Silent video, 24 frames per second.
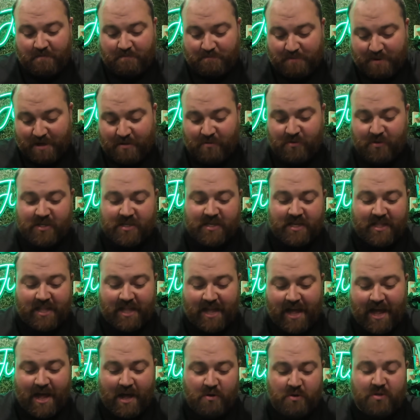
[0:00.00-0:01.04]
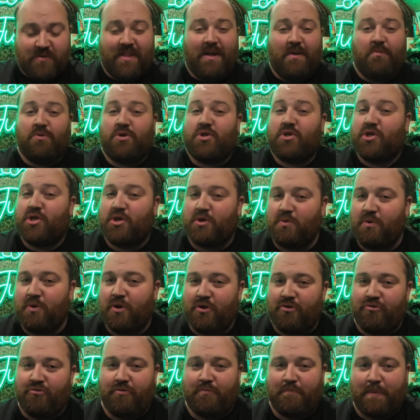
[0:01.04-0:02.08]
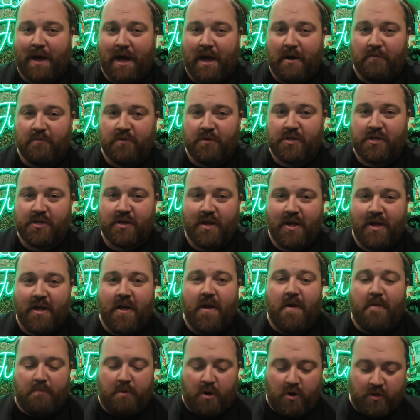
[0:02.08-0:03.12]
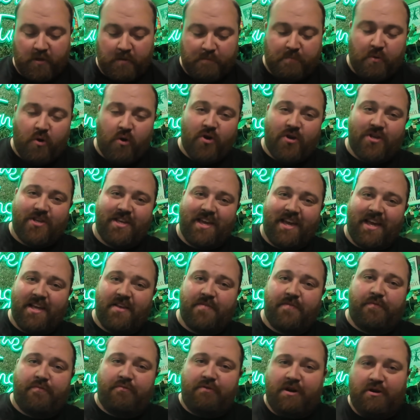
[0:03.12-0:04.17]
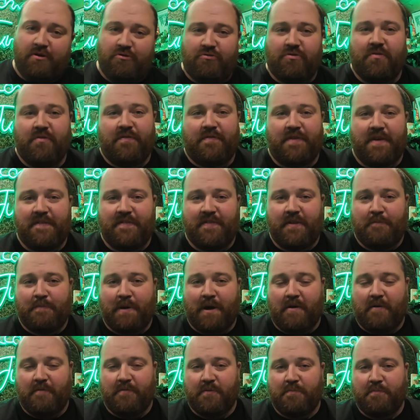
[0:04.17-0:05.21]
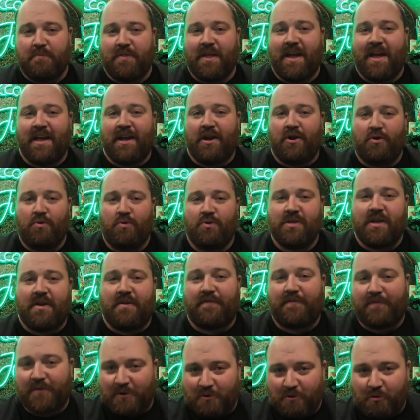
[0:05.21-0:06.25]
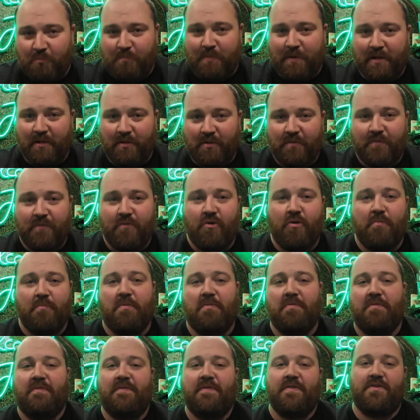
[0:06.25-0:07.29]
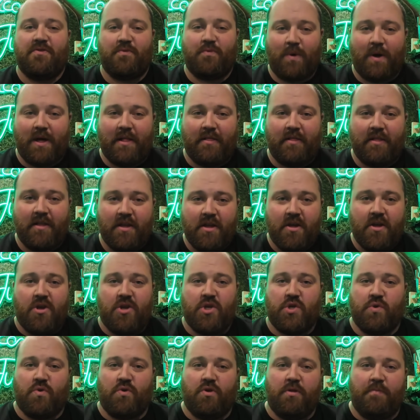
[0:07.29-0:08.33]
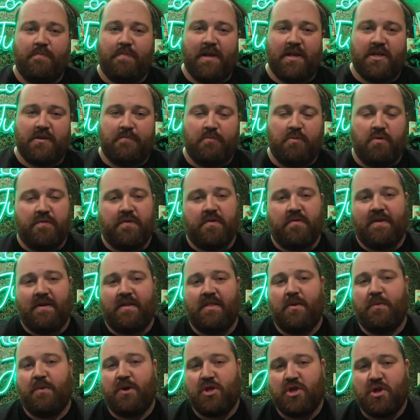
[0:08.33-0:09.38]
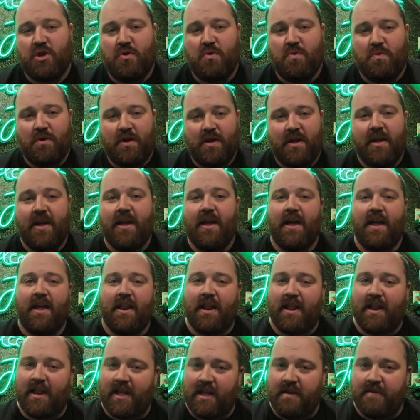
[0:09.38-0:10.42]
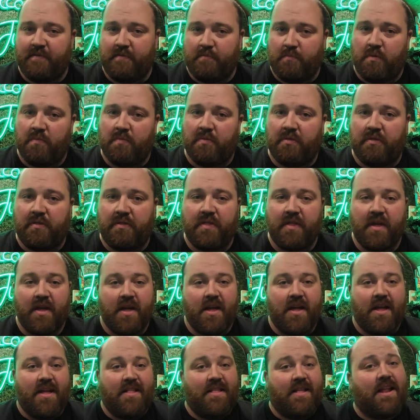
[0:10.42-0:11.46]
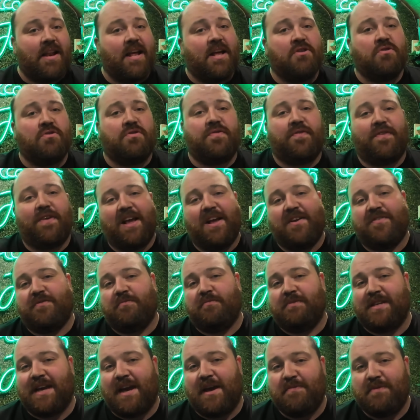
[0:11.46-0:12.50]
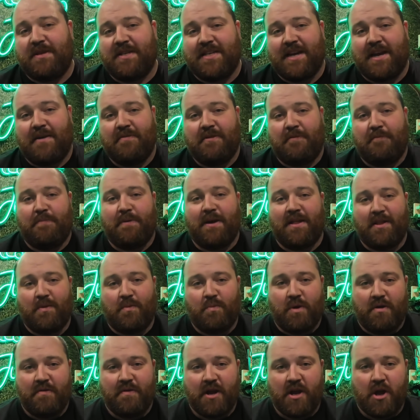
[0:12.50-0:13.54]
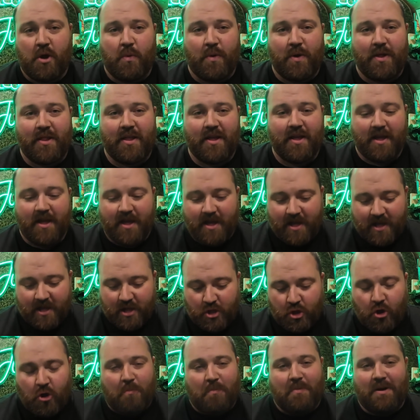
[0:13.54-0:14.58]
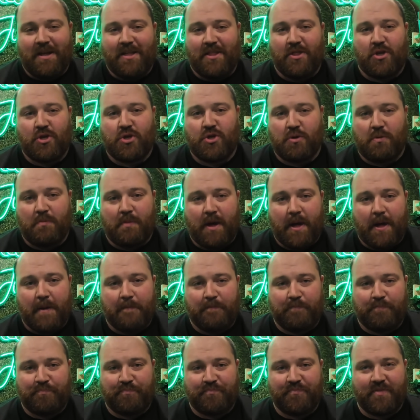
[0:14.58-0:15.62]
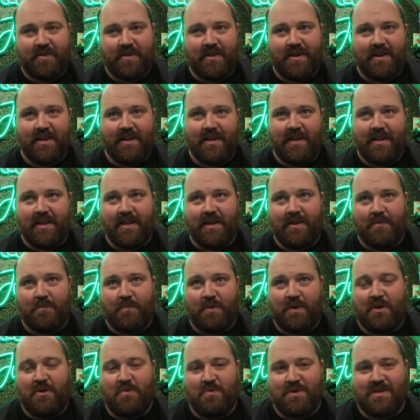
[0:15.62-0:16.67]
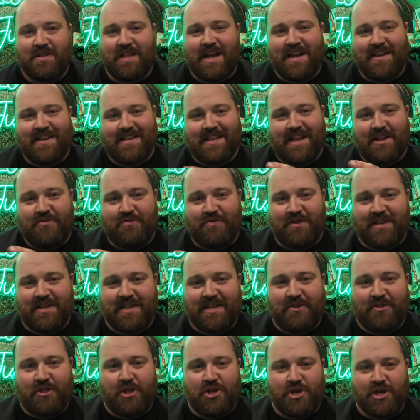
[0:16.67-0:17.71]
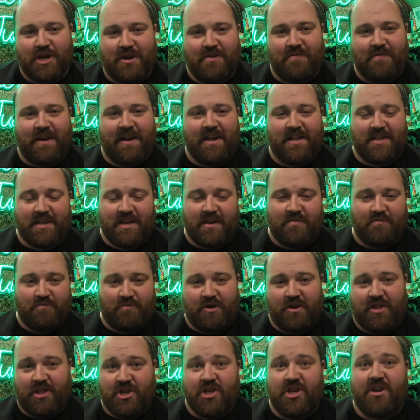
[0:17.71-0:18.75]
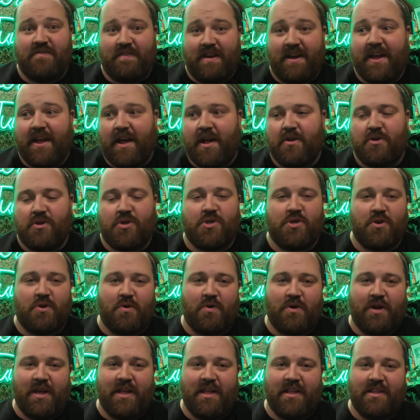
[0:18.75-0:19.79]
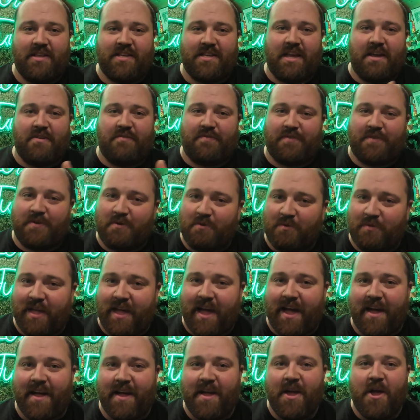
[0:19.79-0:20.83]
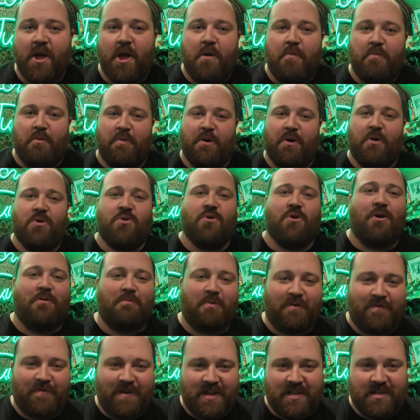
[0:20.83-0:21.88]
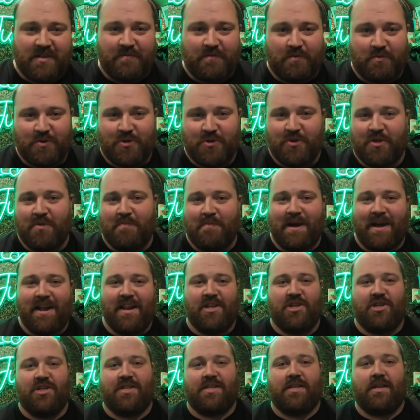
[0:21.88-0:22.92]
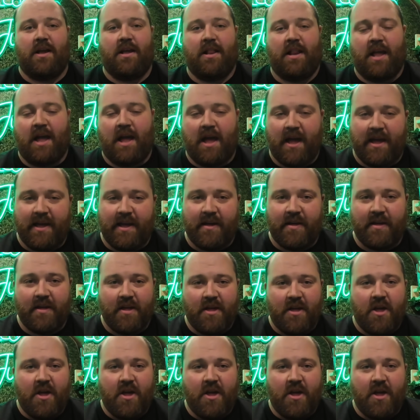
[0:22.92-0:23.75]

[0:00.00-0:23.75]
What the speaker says: Bills in the house, that was £200, but on the bus it's £350, but that includes our fuel bill for a month as well. So all the bits of moving around that we do in any given month. Now that does flex from time to time depending where we're going. Normally in the summer we use less electricity on the generator, running the generator, so it saves fuel there, but we go to a lot more festivals, so the mileage is slightly higher.